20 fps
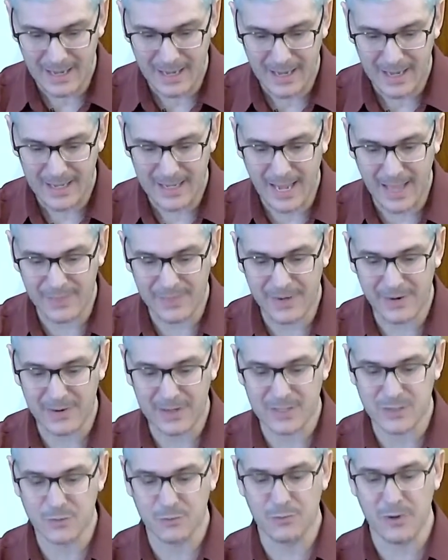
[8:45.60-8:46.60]
yet there
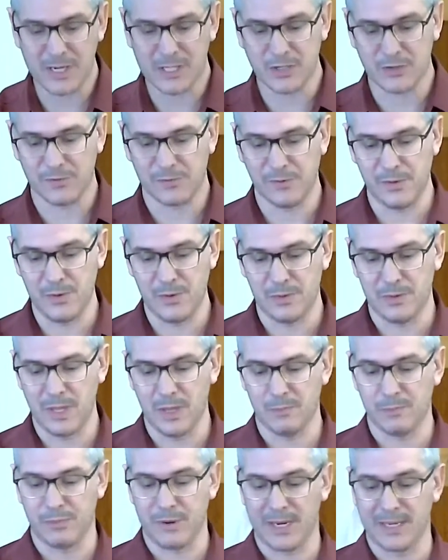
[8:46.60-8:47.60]
is rich food
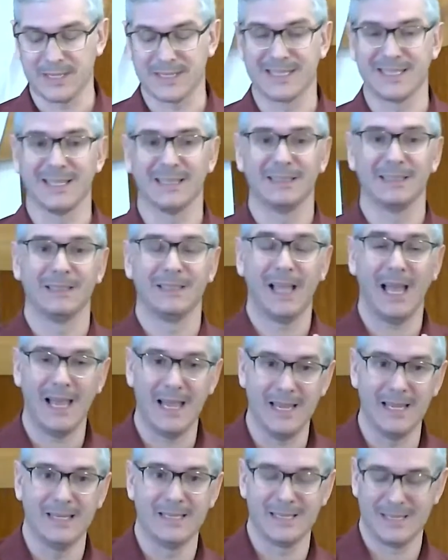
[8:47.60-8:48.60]
that brings
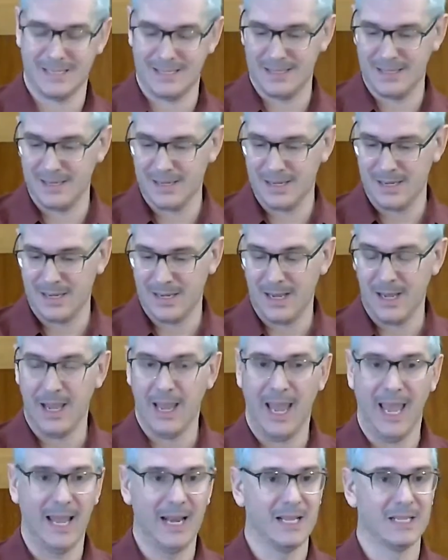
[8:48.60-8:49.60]
delight,
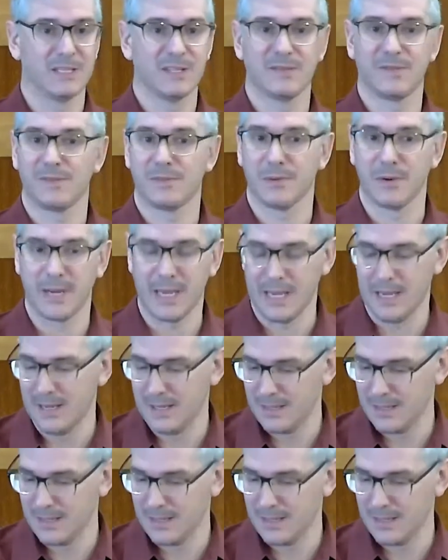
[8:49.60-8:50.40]
and it's free.